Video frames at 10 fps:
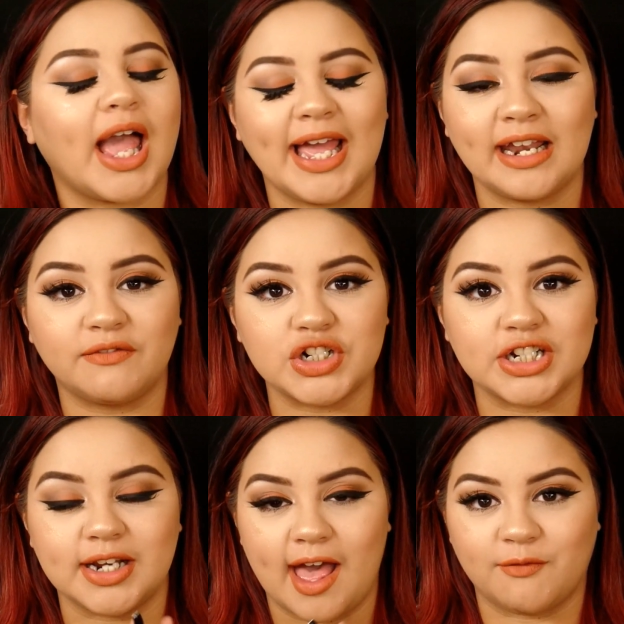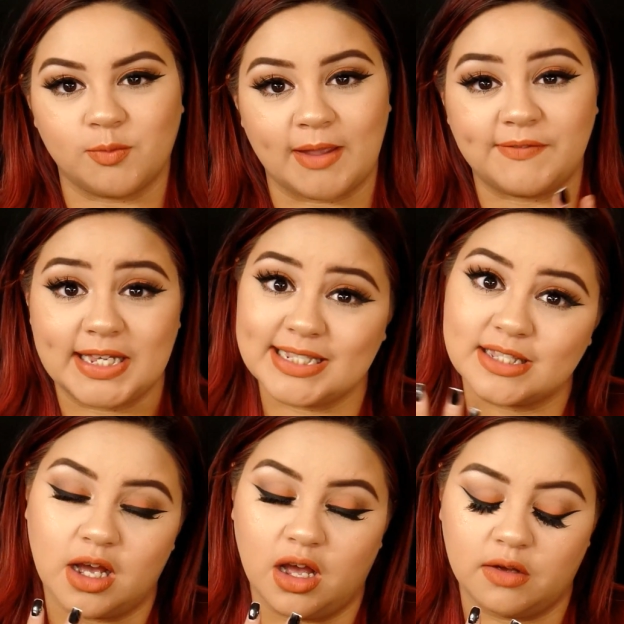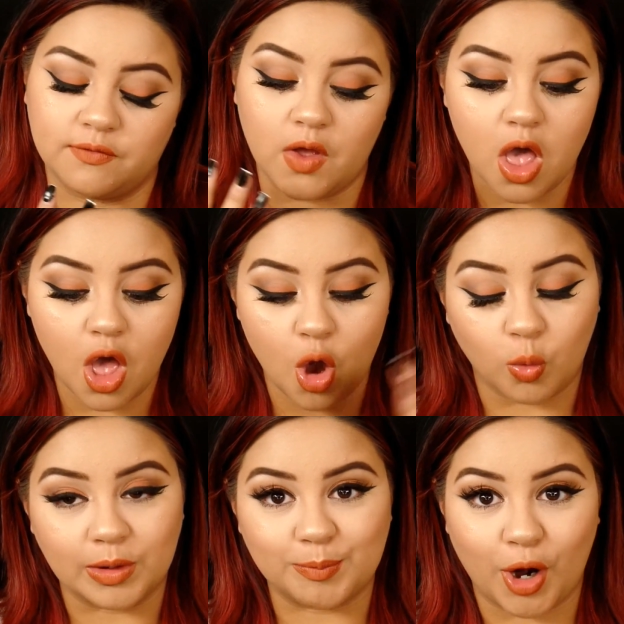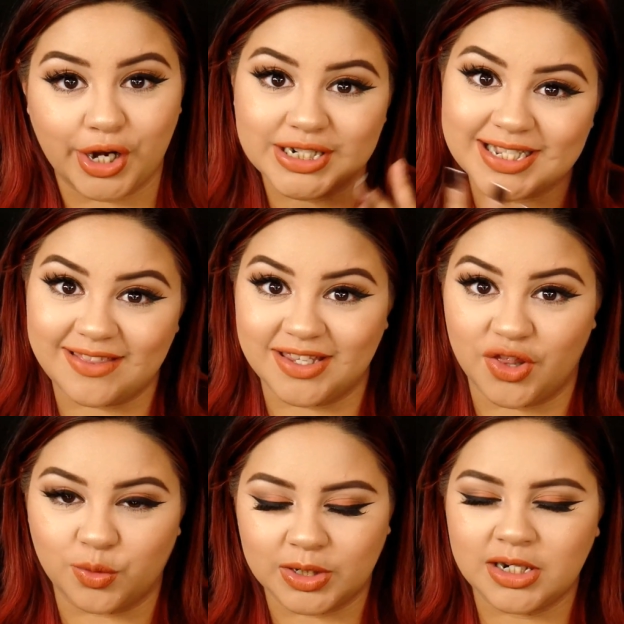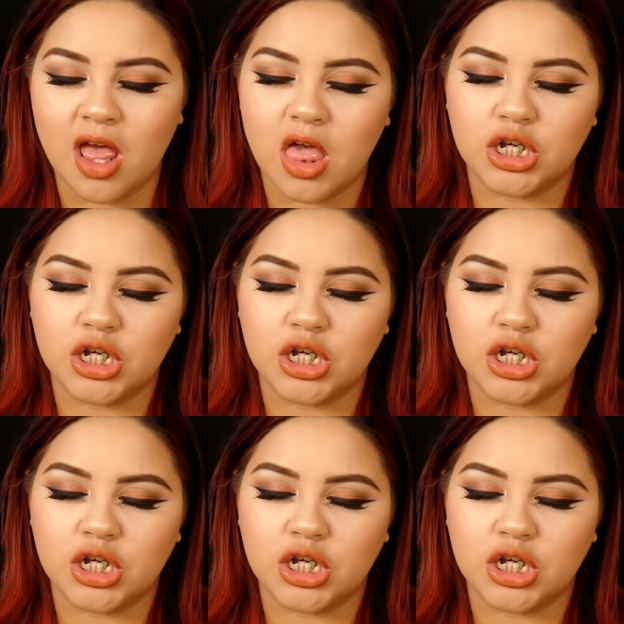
I had never done half of my face of one product and the other one.